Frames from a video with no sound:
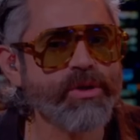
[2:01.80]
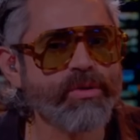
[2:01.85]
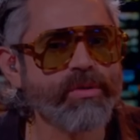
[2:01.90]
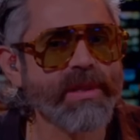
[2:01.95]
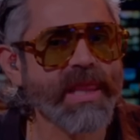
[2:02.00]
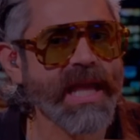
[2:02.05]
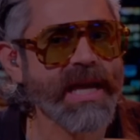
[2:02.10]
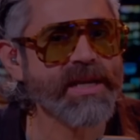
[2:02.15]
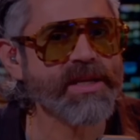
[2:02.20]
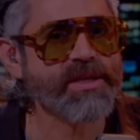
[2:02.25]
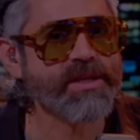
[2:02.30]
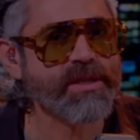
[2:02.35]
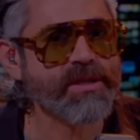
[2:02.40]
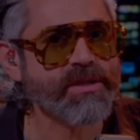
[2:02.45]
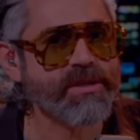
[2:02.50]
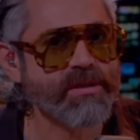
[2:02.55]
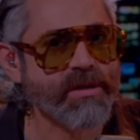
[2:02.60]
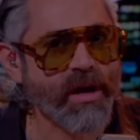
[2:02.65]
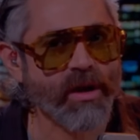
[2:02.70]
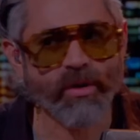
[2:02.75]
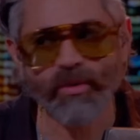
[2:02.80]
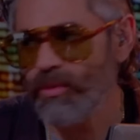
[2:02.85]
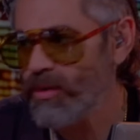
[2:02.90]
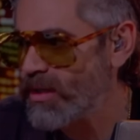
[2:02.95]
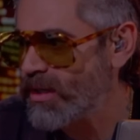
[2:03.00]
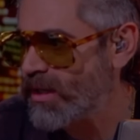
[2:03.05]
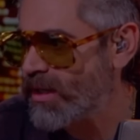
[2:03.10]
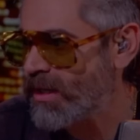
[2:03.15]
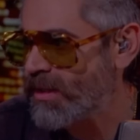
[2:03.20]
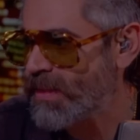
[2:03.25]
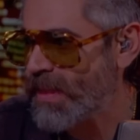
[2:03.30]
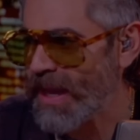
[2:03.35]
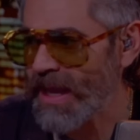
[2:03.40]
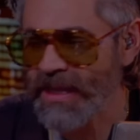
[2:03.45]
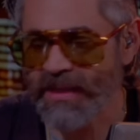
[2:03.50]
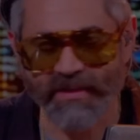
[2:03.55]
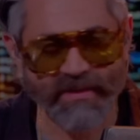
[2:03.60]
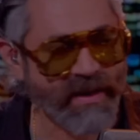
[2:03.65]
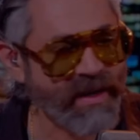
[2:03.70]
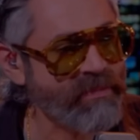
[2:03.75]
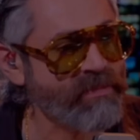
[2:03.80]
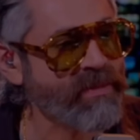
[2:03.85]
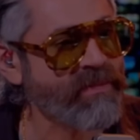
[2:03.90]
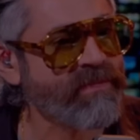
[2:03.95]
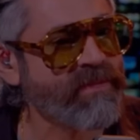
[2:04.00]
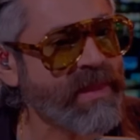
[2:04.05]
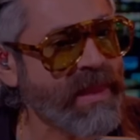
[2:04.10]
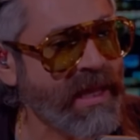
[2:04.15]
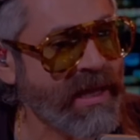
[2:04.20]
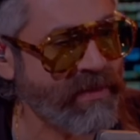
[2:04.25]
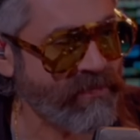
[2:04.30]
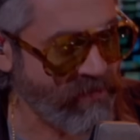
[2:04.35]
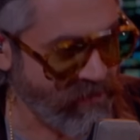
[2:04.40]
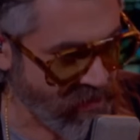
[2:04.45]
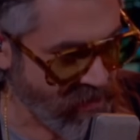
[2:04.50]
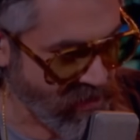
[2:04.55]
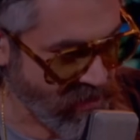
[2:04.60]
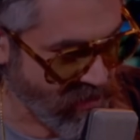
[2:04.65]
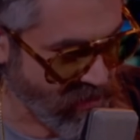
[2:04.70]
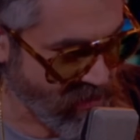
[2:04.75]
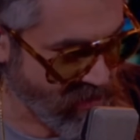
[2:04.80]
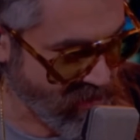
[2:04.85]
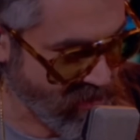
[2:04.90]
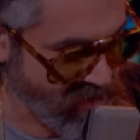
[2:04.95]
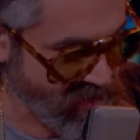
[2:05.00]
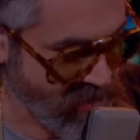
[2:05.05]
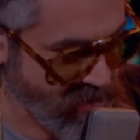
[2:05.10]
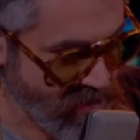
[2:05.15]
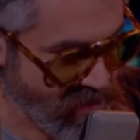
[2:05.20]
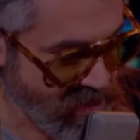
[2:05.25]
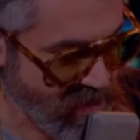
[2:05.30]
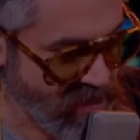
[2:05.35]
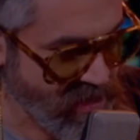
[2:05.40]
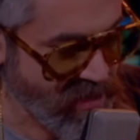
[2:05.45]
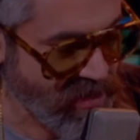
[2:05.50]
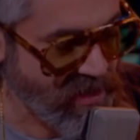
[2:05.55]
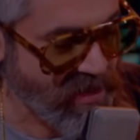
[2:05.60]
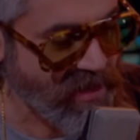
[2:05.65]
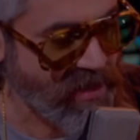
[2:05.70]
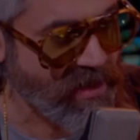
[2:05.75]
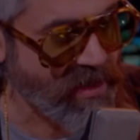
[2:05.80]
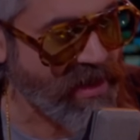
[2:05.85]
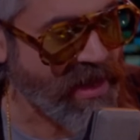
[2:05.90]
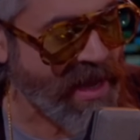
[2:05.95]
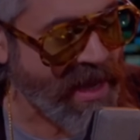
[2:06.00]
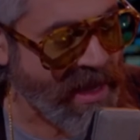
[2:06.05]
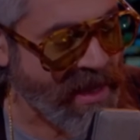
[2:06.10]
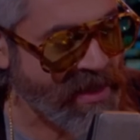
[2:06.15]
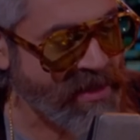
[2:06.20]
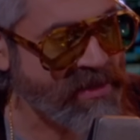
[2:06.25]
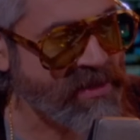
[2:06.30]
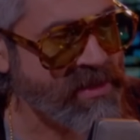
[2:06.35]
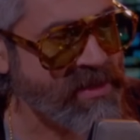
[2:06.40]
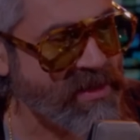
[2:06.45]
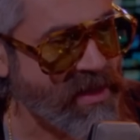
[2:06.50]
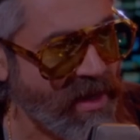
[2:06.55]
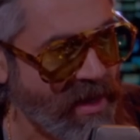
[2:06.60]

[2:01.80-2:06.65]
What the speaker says: who likes this show at that type of level ends